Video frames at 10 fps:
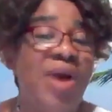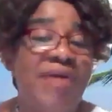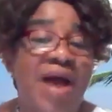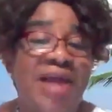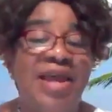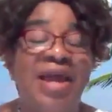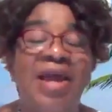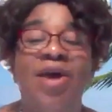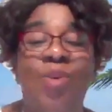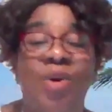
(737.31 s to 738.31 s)
where are
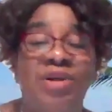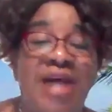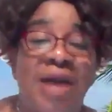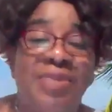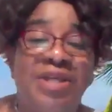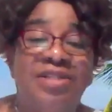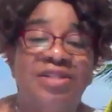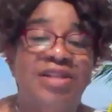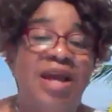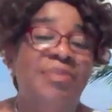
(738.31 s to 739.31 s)
they what's happening
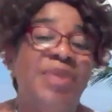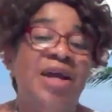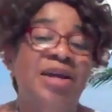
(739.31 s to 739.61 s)
to them